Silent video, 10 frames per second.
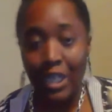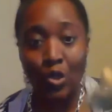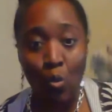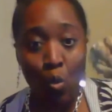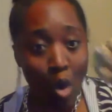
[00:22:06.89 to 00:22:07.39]

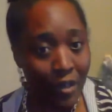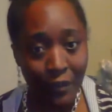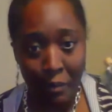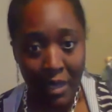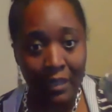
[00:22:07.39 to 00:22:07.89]
is one
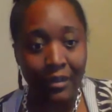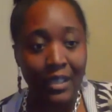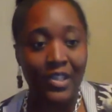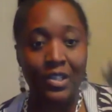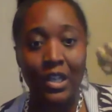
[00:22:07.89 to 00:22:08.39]
of the many
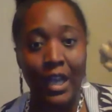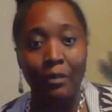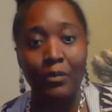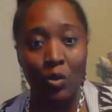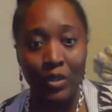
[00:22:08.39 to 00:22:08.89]
things that's going to
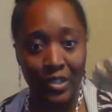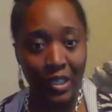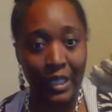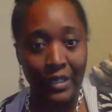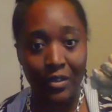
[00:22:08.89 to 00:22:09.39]
help you on this
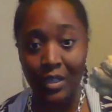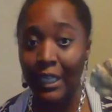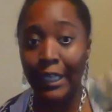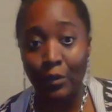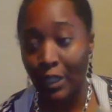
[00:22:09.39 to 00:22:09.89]
cleanse,
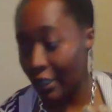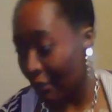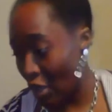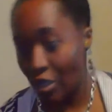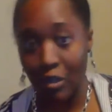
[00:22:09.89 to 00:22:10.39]
including
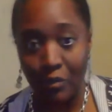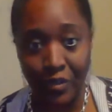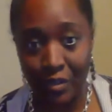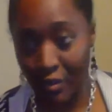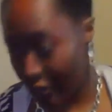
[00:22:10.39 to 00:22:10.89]
them herbs.